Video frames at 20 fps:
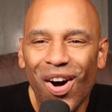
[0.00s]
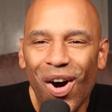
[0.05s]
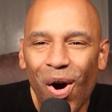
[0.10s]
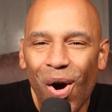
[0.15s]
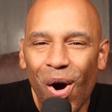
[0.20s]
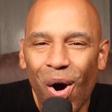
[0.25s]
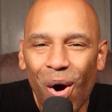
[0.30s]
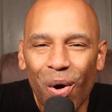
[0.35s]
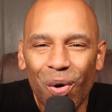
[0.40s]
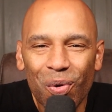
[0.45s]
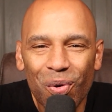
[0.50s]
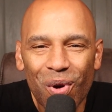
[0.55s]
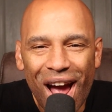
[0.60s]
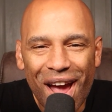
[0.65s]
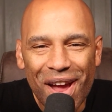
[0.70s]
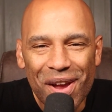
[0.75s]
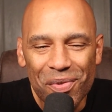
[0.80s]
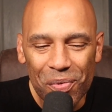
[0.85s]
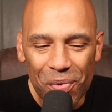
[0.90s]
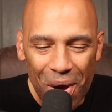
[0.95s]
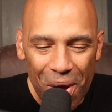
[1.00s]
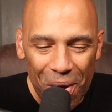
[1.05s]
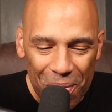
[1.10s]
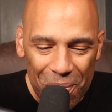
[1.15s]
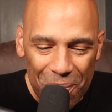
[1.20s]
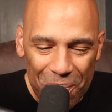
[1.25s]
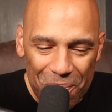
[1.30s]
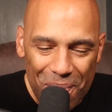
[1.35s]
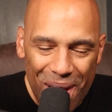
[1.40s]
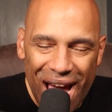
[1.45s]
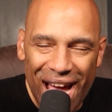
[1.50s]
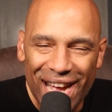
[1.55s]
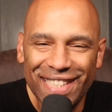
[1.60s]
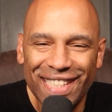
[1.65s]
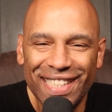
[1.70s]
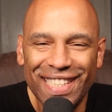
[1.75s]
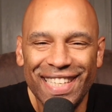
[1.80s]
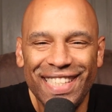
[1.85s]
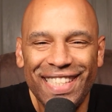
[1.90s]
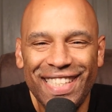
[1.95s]
All right, welcome back
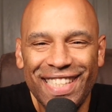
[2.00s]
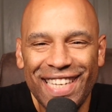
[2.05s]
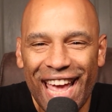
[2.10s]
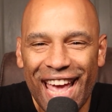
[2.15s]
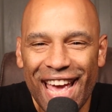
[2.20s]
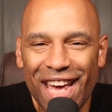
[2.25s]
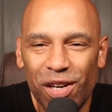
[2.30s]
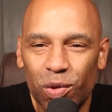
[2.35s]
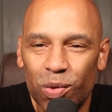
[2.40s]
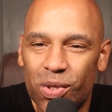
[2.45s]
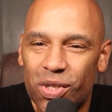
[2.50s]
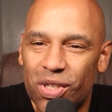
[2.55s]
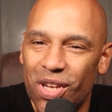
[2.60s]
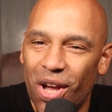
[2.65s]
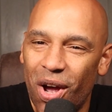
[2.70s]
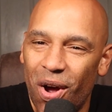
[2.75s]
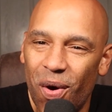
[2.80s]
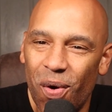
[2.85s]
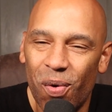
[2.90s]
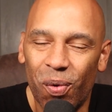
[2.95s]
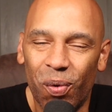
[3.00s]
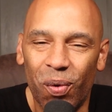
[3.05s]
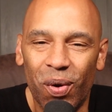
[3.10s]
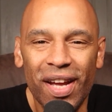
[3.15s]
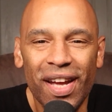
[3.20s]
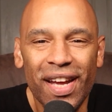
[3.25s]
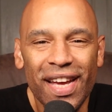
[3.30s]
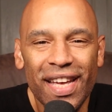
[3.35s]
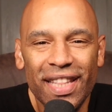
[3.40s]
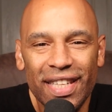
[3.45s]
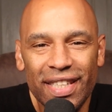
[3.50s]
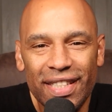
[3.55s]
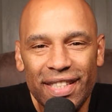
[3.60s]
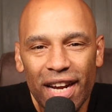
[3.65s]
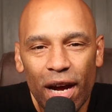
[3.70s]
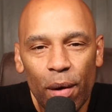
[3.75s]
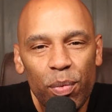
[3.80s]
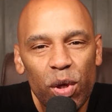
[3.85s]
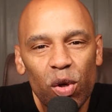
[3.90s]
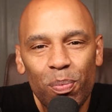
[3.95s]
to the channel. So the
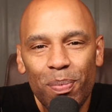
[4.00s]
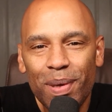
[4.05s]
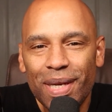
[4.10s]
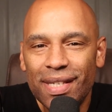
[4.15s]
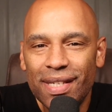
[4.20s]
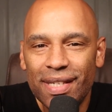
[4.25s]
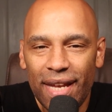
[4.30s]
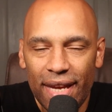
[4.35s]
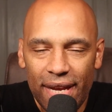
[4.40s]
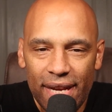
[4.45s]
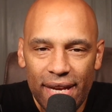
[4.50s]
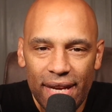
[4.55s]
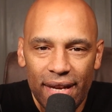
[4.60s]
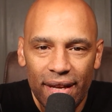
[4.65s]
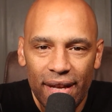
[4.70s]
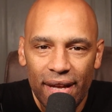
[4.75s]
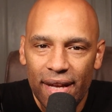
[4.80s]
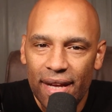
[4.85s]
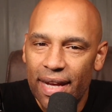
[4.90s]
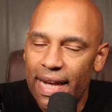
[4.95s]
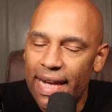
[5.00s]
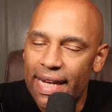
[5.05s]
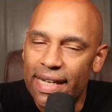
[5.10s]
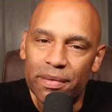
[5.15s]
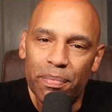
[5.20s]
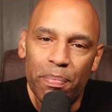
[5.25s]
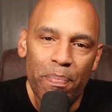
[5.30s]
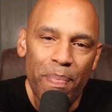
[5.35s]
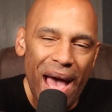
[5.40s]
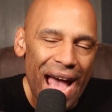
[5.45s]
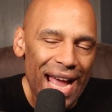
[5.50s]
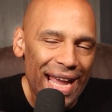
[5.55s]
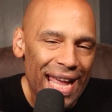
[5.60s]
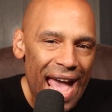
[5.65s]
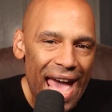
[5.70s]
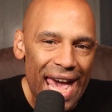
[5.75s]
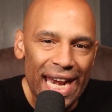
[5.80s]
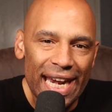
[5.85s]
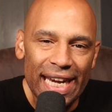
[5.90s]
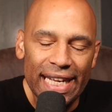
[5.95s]
W B C is back
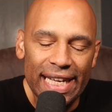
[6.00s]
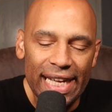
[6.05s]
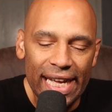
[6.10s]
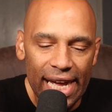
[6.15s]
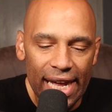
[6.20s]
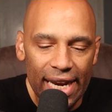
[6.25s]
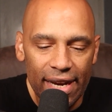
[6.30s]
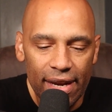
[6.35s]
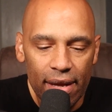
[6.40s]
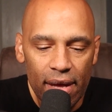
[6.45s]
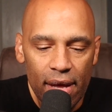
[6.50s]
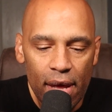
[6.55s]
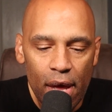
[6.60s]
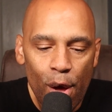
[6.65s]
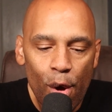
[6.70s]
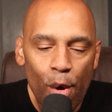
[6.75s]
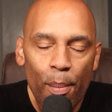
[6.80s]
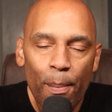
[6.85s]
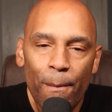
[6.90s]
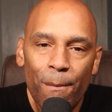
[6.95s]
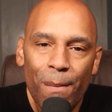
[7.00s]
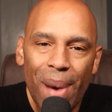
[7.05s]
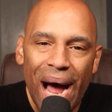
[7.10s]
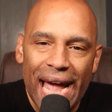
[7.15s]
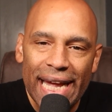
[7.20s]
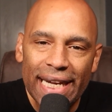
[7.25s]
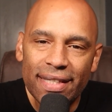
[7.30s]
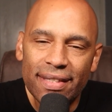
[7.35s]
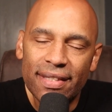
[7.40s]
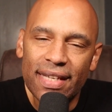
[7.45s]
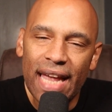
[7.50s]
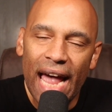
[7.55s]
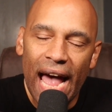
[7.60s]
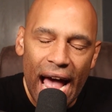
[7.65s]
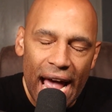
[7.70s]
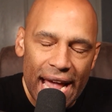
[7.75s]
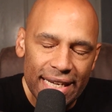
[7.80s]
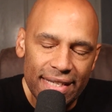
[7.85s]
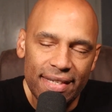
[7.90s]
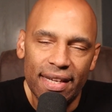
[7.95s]
at it again. Mike
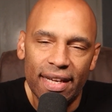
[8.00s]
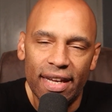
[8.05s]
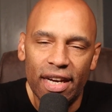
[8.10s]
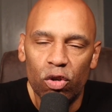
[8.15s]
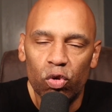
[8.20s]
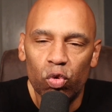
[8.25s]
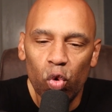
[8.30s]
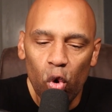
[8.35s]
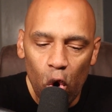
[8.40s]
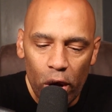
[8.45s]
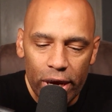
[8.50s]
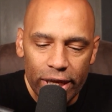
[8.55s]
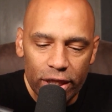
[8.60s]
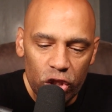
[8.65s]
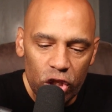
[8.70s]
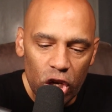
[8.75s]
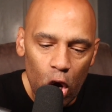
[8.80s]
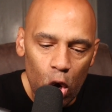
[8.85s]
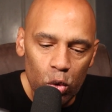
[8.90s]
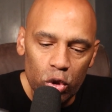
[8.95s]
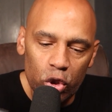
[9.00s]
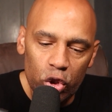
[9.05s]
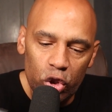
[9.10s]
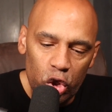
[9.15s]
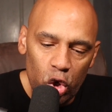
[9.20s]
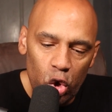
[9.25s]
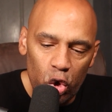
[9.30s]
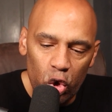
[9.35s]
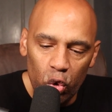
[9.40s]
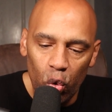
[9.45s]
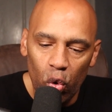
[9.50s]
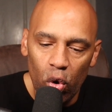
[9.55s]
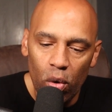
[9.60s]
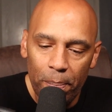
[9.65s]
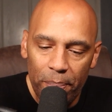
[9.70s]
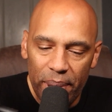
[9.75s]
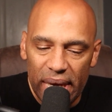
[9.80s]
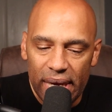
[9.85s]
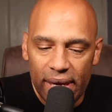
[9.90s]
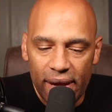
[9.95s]
Tyson and Roy Jones Junior will
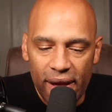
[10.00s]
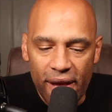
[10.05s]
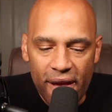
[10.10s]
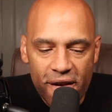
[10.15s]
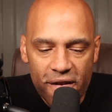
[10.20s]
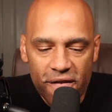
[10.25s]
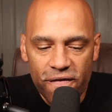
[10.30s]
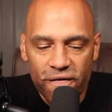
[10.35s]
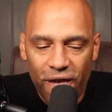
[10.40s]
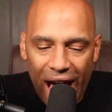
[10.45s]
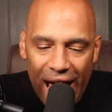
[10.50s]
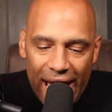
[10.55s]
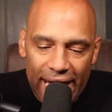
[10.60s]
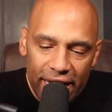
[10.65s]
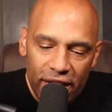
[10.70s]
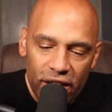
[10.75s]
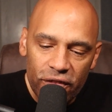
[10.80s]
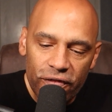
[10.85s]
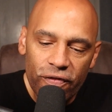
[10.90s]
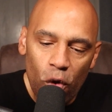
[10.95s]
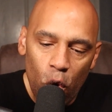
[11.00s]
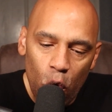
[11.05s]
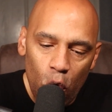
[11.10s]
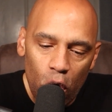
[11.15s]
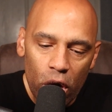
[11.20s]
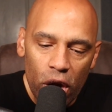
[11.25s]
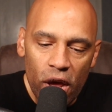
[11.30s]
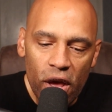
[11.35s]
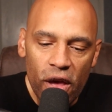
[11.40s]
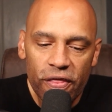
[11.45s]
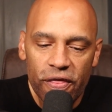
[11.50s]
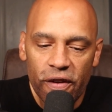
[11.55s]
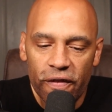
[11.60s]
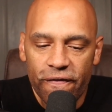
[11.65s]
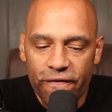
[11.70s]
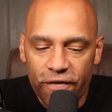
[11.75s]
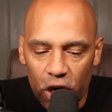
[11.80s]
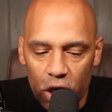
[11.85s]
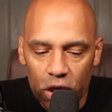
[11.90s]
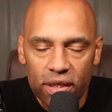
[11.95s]
be fighting for the
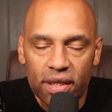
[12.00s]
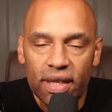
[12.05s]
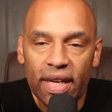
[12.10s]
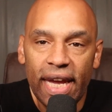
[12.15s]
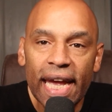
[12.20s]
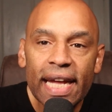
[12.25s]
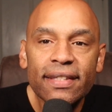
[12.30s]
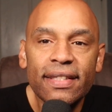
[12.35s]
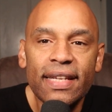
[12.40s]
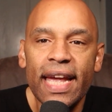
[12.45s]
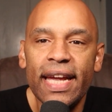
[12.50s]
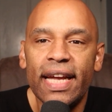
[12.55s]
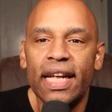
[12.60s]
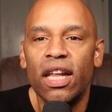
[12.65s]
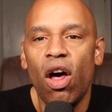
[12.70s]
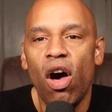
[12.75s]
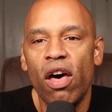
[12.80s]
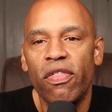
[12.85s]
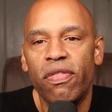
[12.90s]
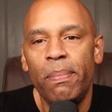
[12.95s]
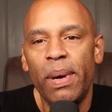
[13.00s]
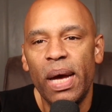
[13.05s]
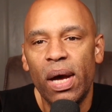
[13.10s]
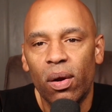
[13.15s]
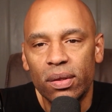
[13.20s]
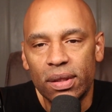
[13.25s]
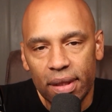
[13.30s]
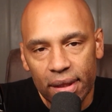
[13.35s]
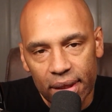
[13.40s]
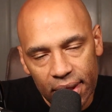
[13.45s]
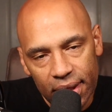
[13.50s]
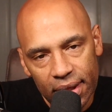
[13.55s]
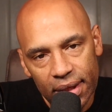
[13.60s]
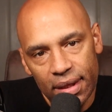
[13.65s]
first kente cloth belt